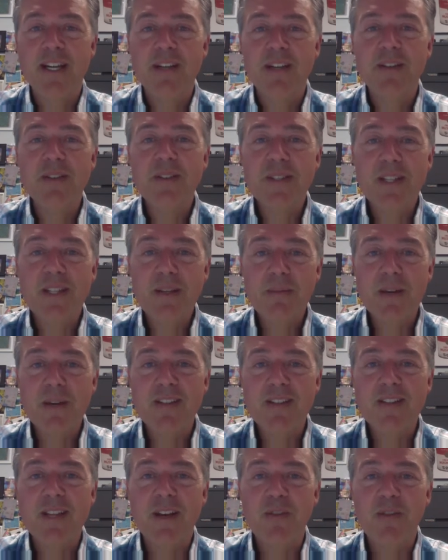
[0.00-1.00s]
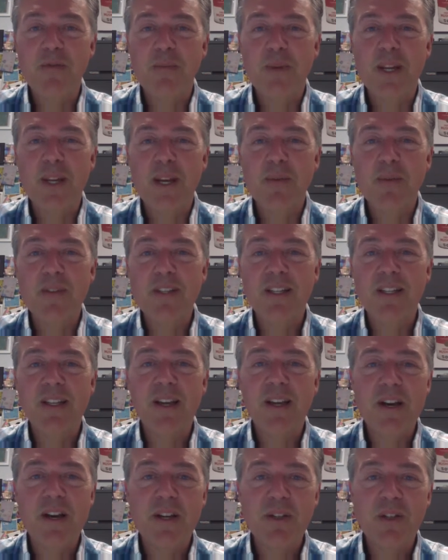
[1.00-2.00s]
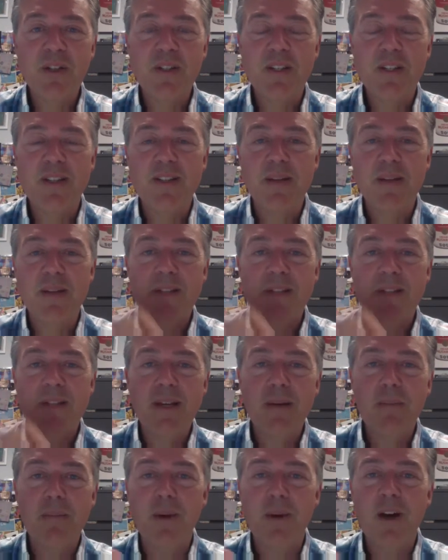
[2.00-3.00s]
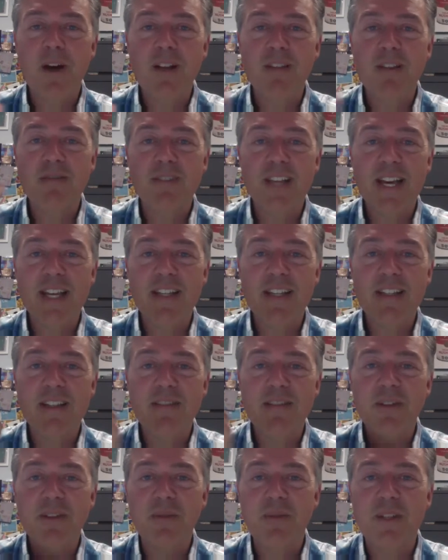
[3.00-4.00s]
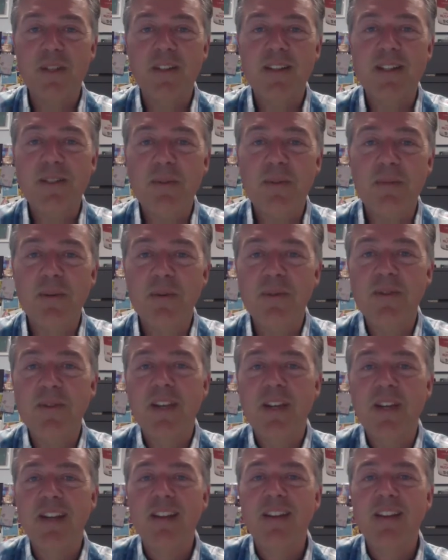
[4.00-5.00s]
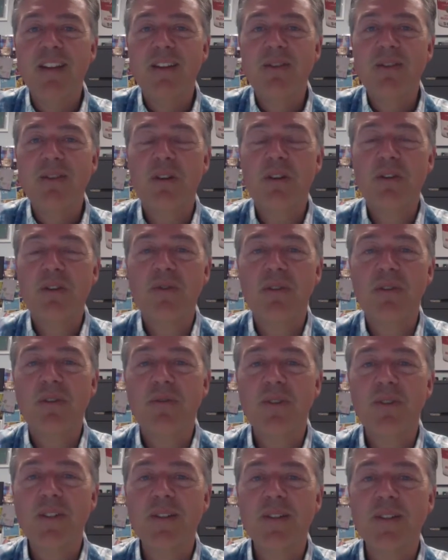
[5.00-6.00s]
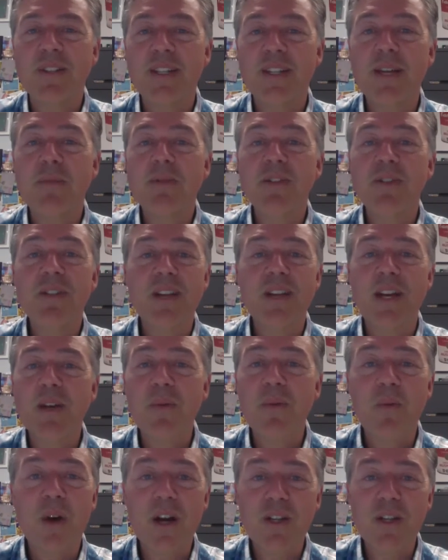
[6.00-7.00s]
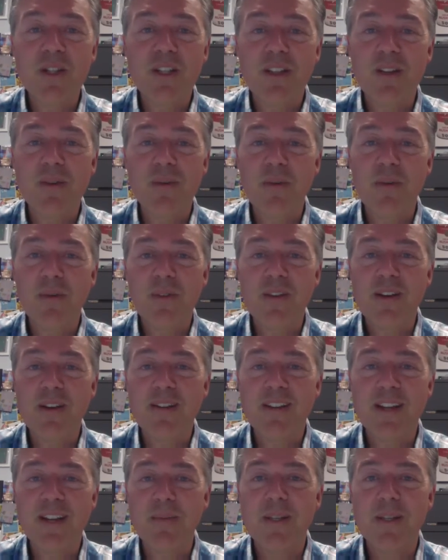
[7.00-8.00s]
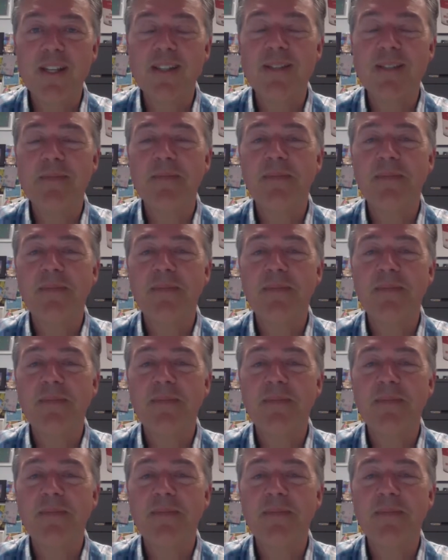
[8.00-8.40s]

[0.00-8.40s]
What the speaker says: I could see myself, but I was in consciousness. I was like a ball of light, if you will, as opposed to anything structural or physical. And I was just kind of watching the whole thing take place.